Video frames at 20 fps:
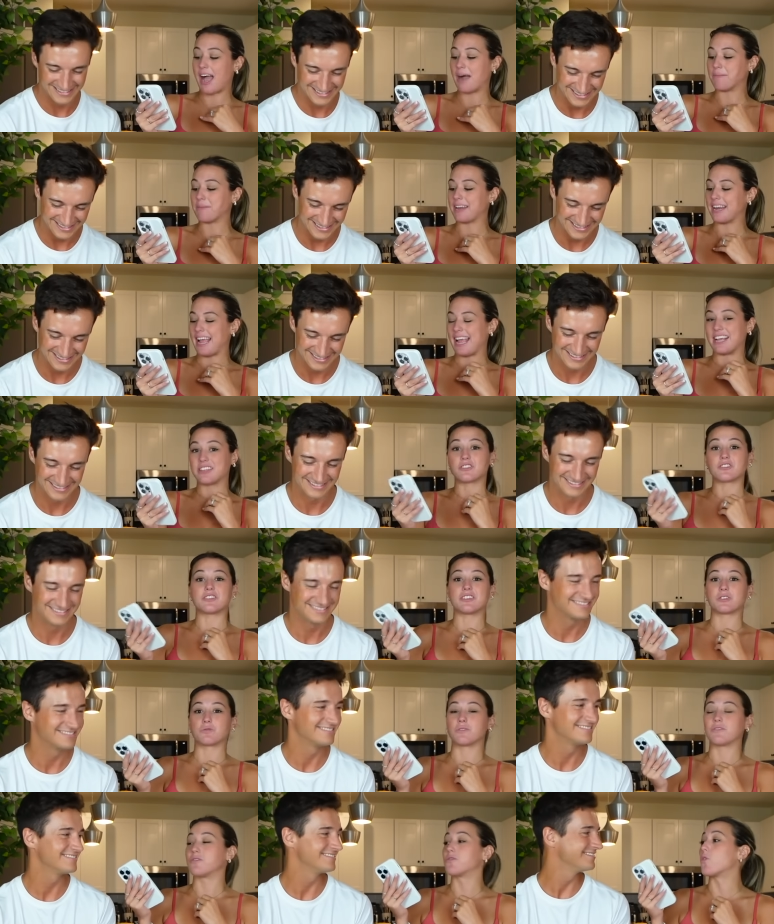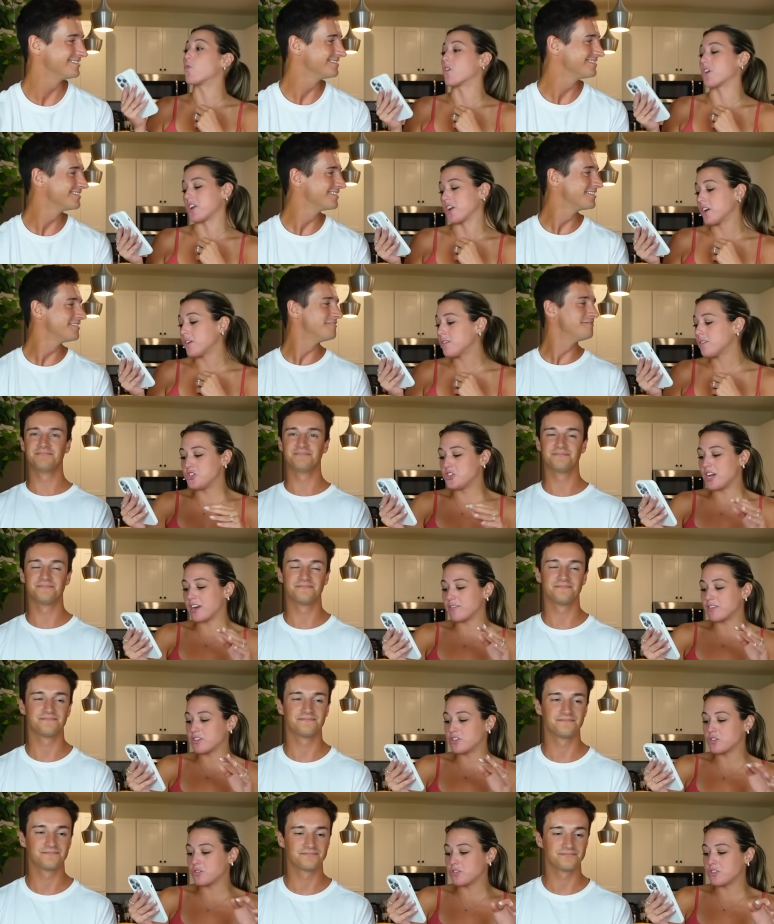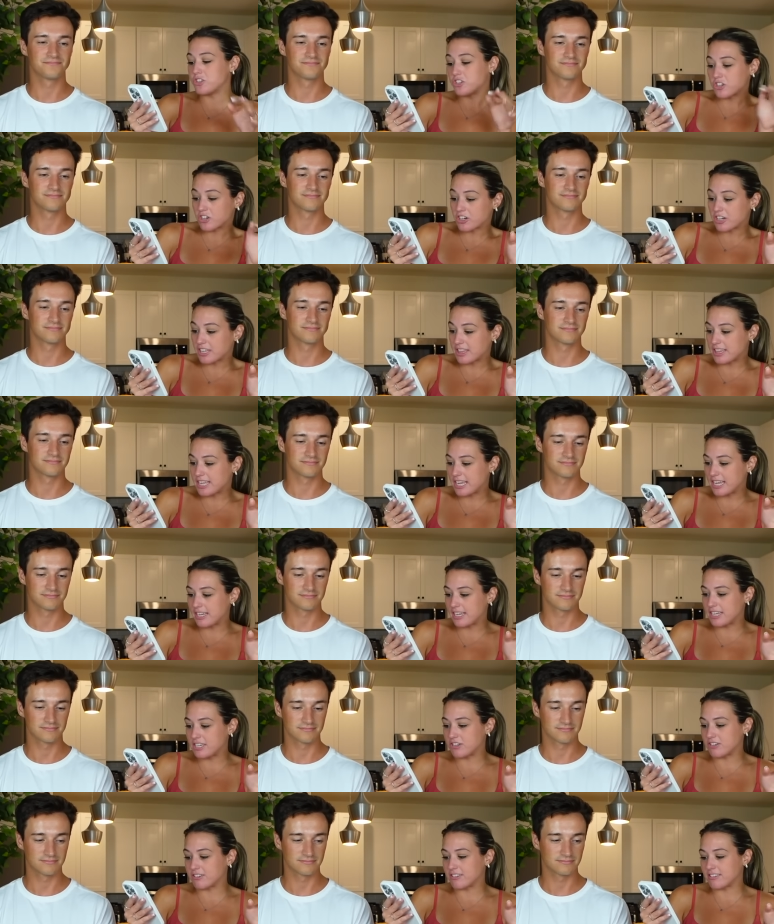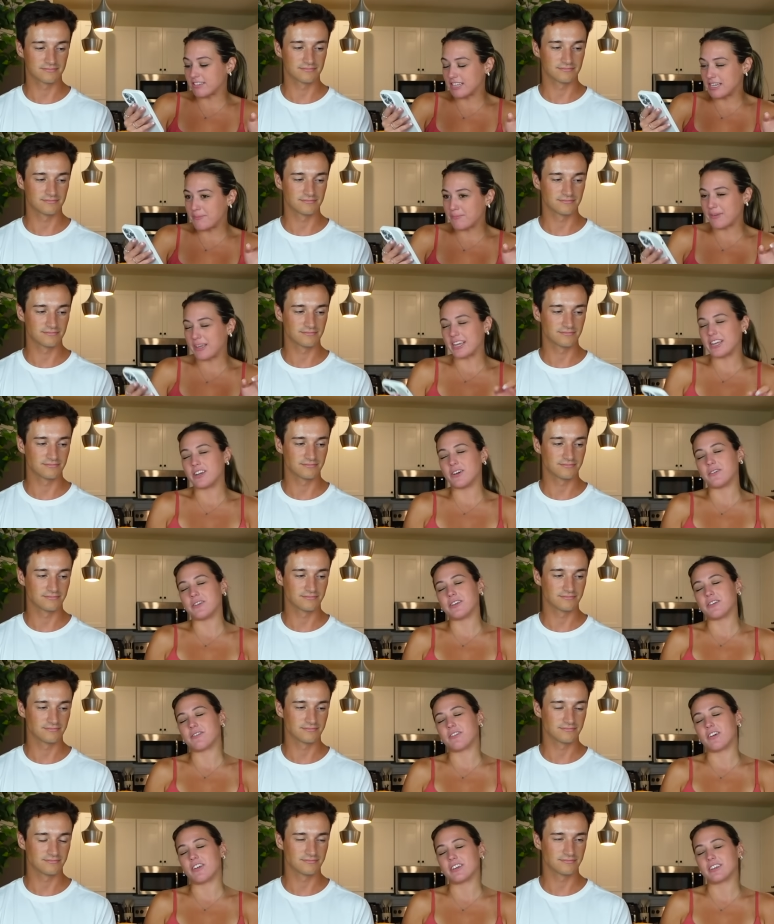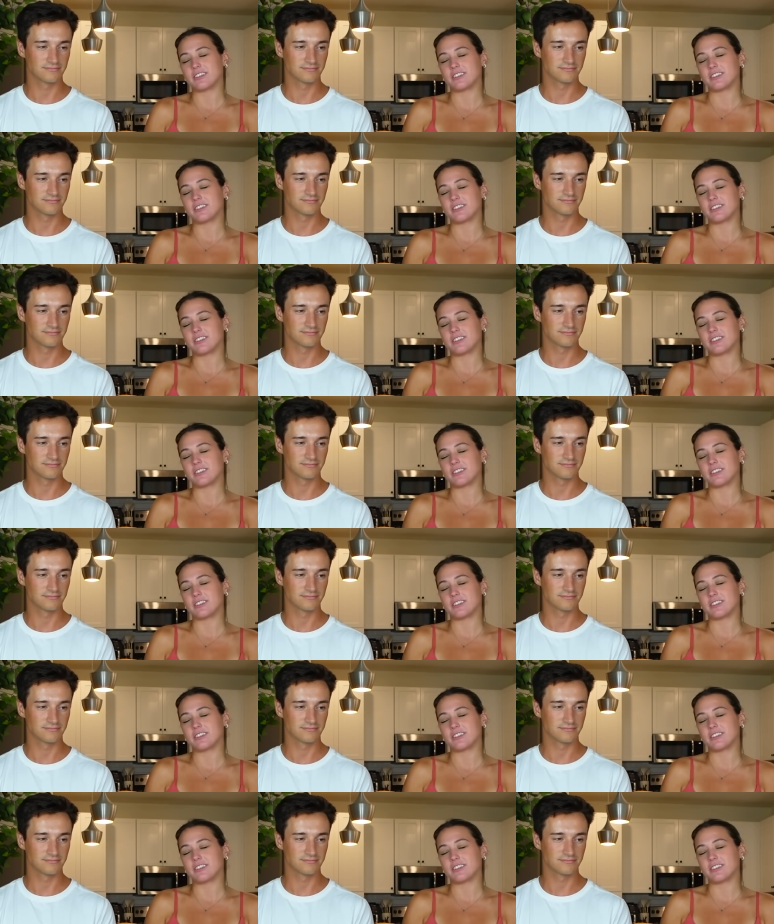Speaker 1: I'm gonna answer this one for you. Do you ever do the jerk thing in your sleep? Like, you know, when you're falling